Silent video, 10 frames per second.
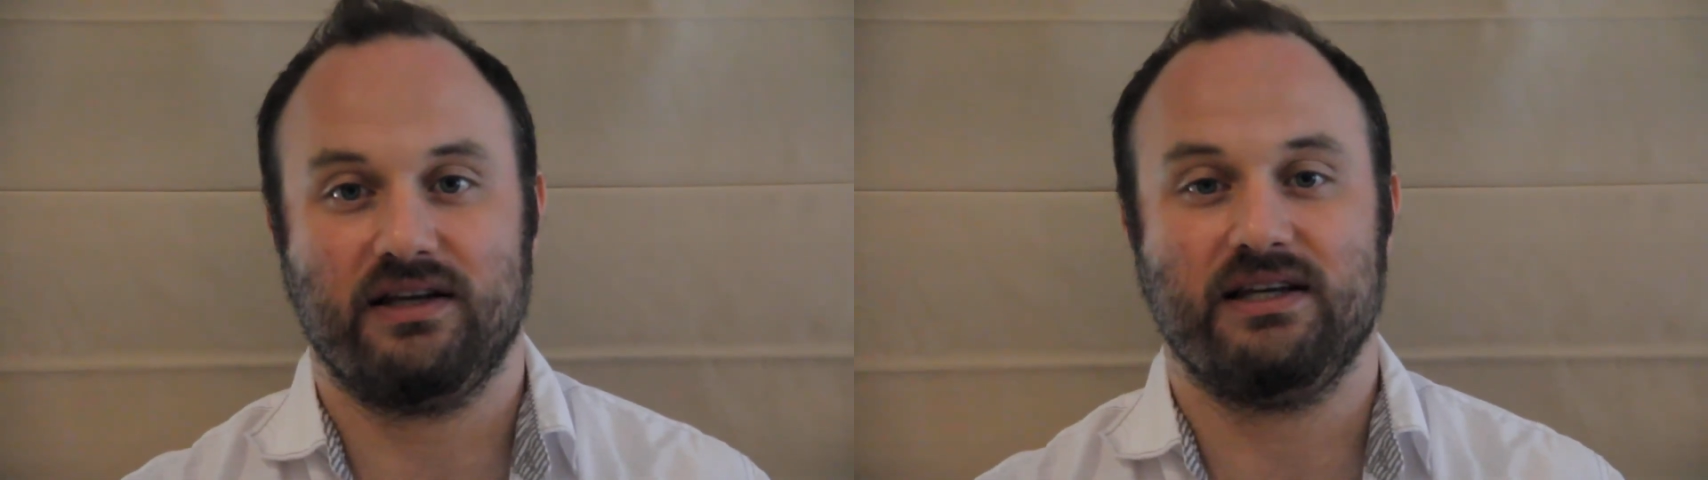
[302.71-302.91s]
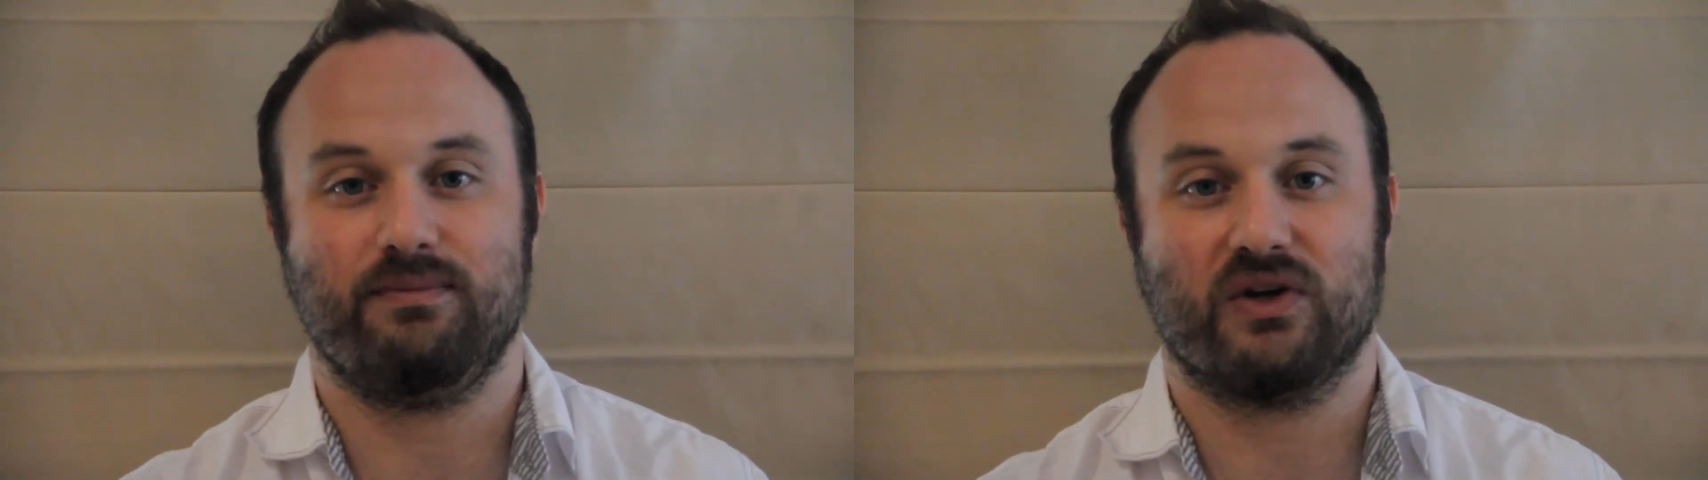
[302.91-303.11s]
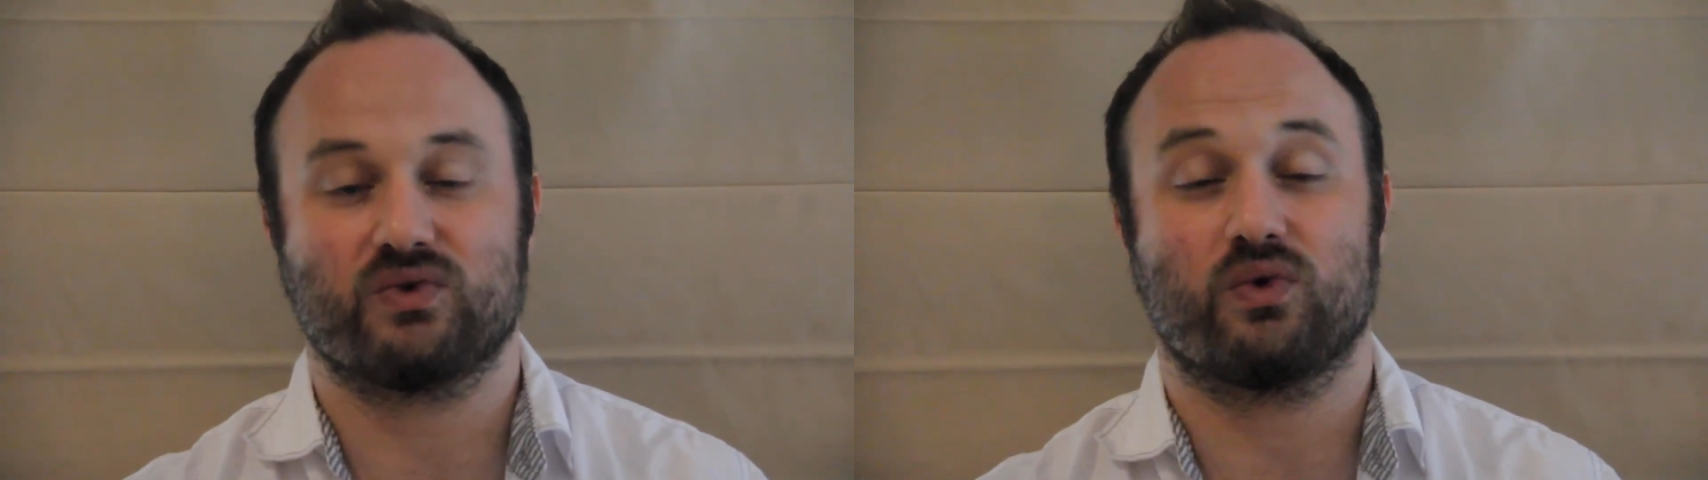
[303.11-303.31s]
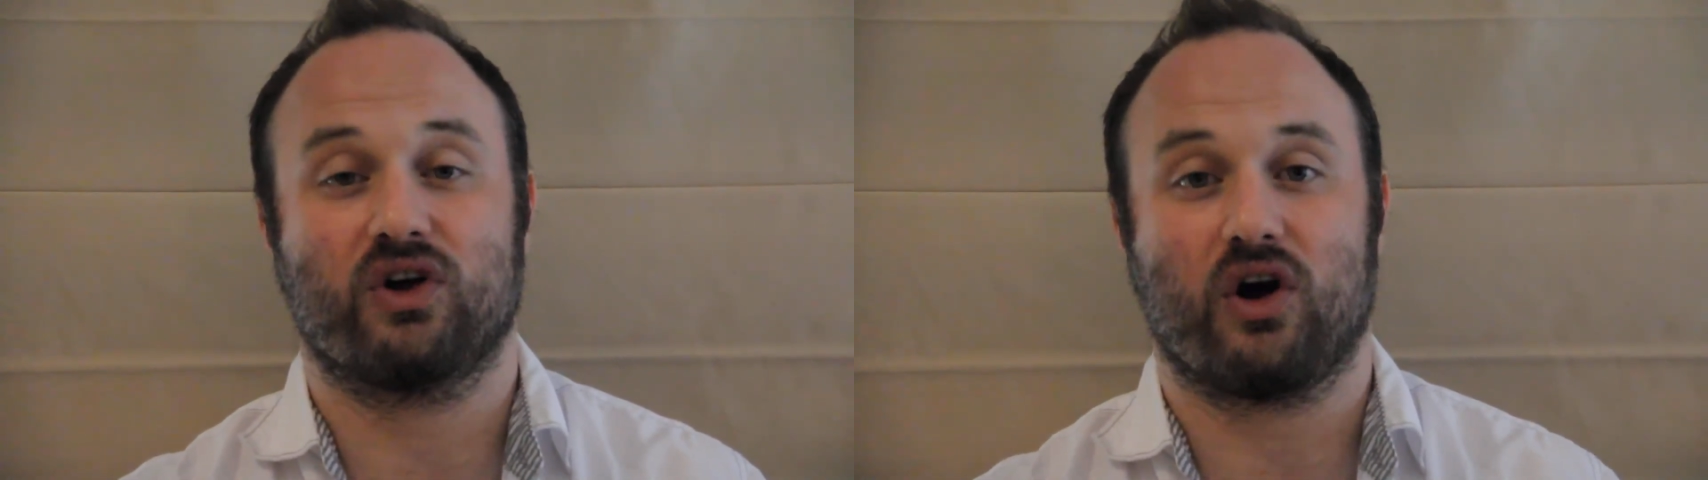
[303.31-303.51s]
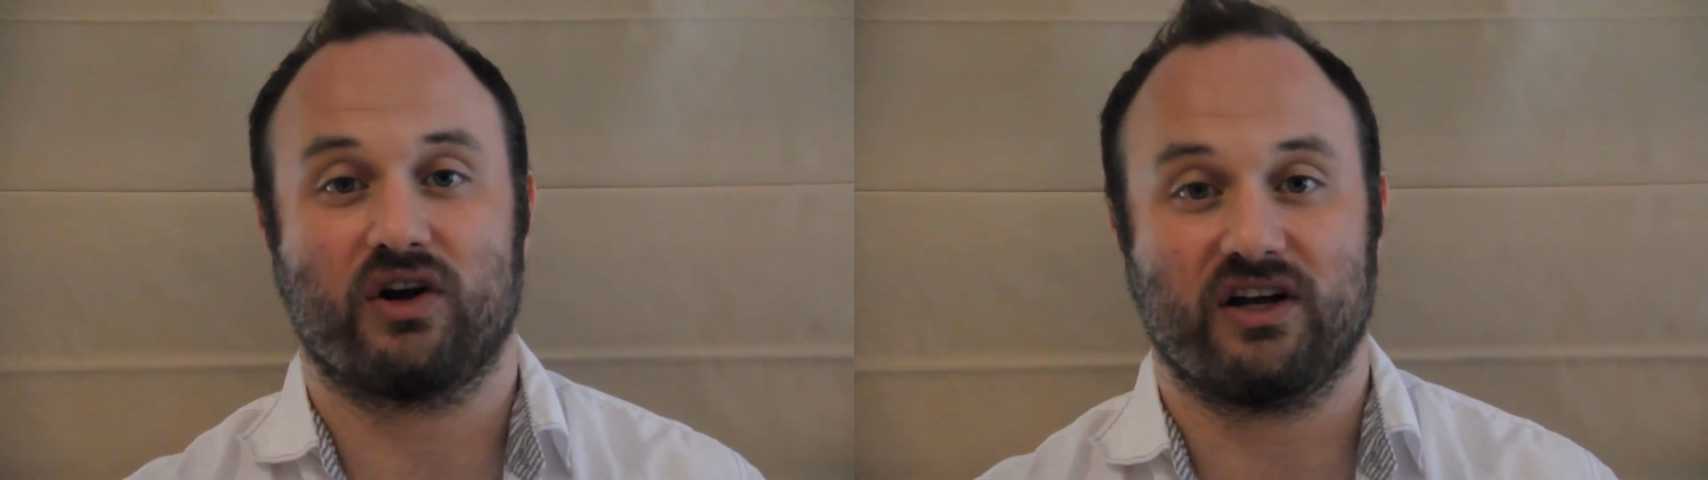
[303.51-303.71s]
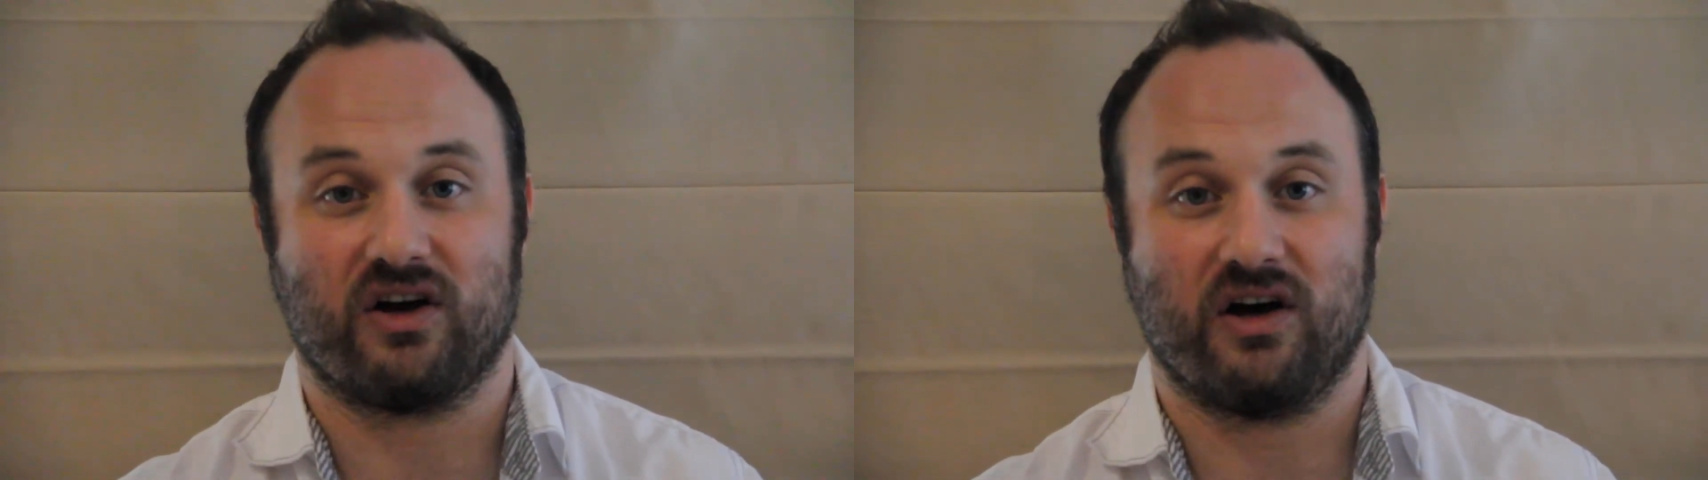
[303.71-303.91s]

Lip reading: emails regarding